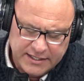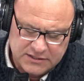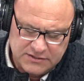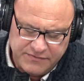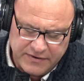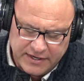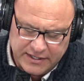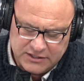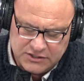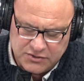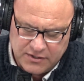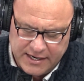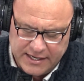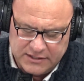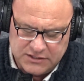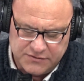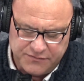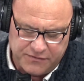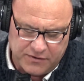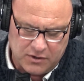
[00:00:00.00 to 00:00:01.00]
It's very
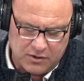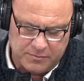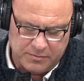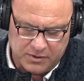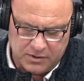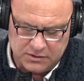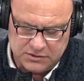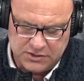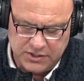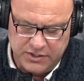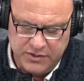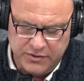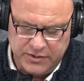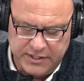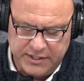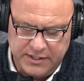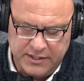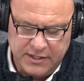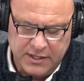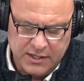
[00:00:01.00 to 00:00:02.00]
transferable. So you
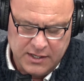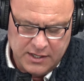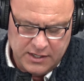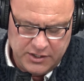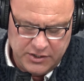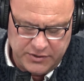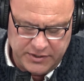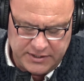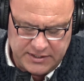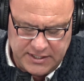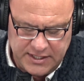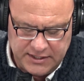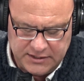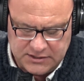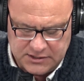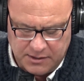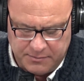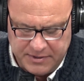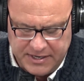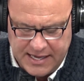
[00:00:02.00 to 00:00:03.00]
could teach
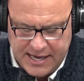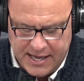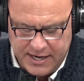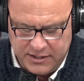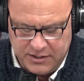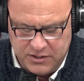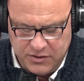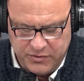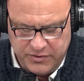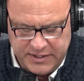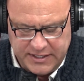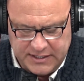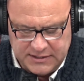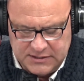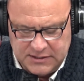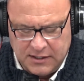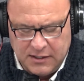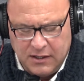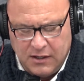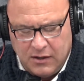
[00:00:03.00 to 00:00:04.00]
somebody how to do
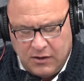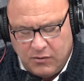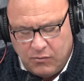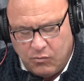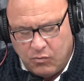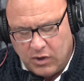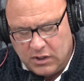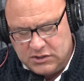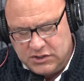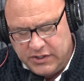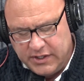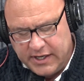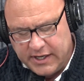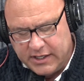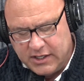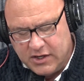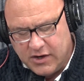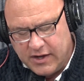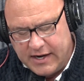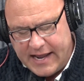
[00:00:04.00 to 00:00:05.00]
this. Once you
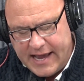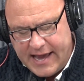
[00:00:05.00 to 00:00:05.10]
get good